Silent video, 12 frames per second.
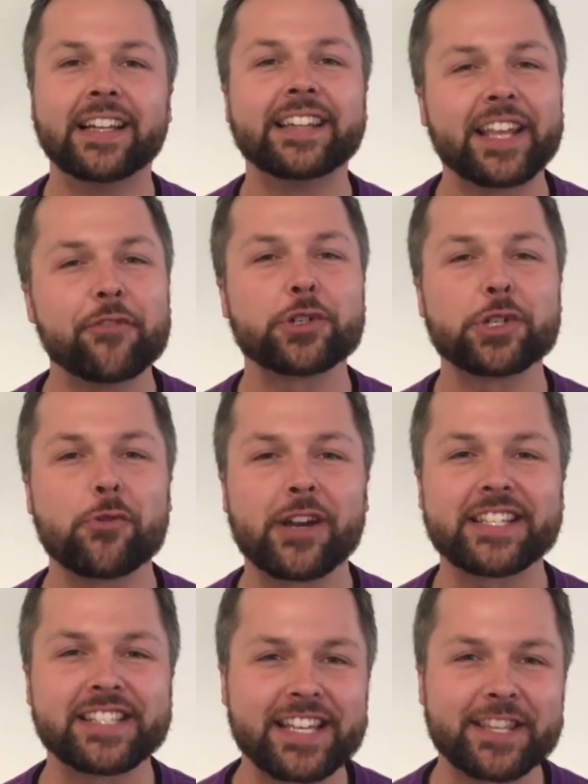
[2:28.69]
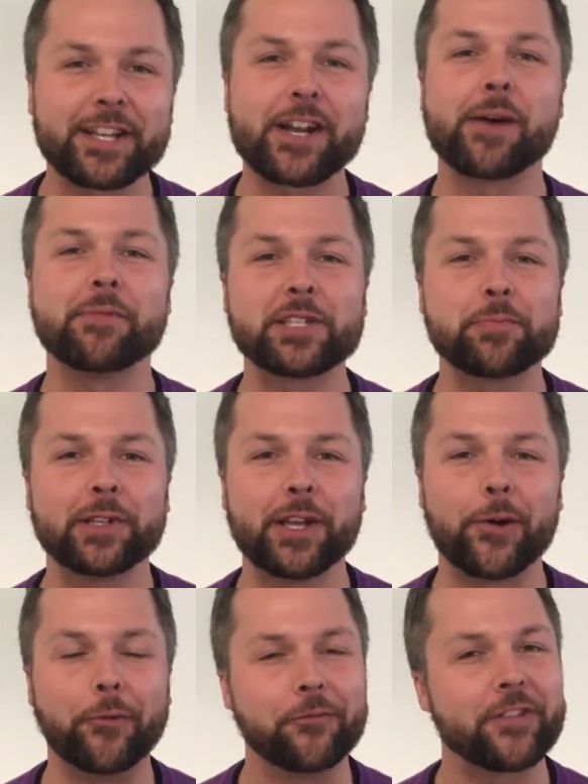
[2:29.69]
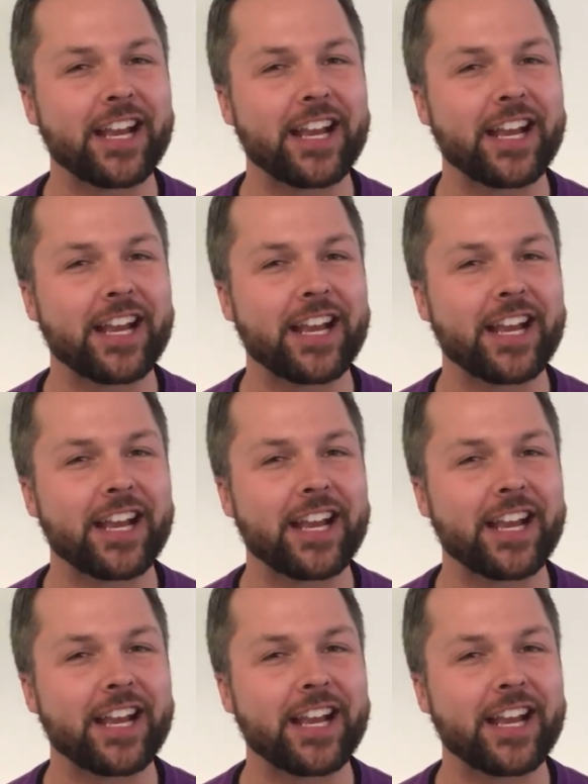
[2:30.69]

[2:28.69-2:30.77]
Leave what you want to see in the comments below.